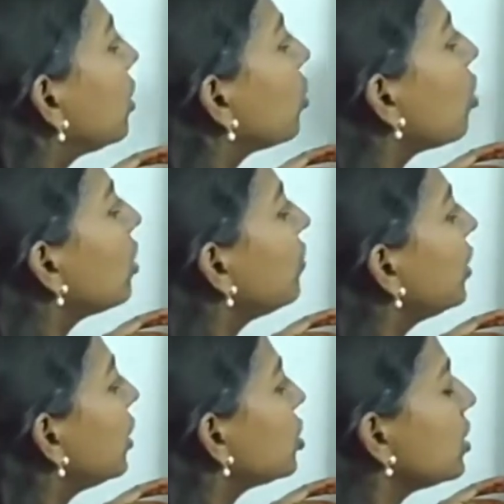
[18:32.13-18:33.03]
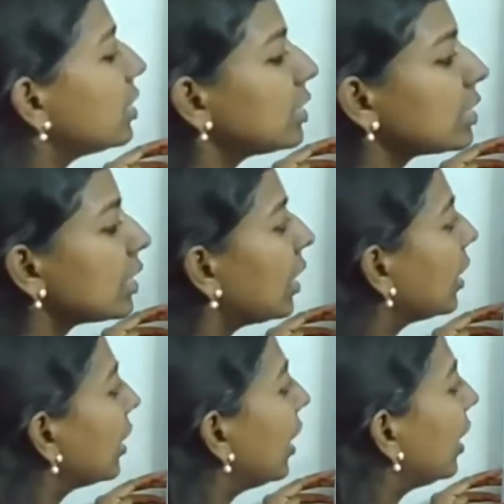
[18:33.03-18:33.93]
the configuration is
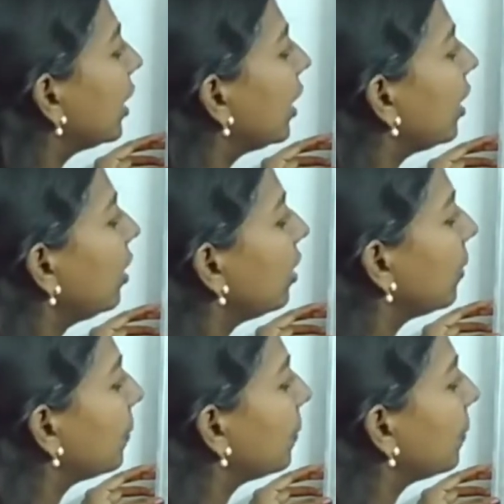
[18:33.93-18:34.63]
Kk,